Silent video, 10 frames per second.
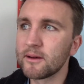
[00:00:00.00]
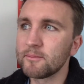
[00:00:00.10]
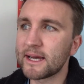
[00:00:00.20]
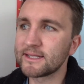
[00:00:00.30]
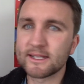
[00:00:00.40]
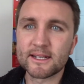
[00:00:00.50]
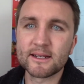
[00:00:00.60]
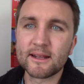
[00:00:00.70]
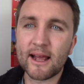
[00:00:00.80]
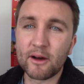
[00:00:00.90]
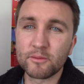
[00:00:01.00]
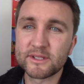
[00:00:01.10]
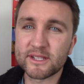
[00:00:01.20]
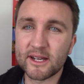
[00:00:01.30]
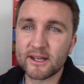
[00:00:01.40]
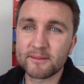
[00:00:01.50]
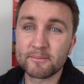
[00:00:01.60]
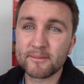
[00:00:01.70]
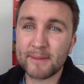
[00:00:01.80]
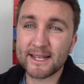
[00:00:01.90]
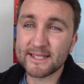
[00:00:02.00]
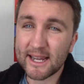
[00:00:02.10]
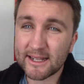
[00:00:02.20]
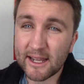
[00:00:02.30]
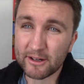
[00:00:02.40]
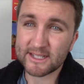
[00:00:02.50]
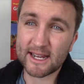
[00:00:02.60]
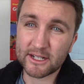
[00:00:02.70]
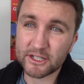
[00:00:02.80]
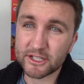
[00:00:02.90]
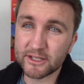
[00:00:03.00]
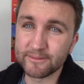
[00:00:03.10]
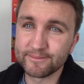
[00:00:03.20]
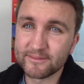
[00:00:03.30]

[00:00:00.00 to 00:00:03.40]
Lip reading: basically it helps maintain their attention.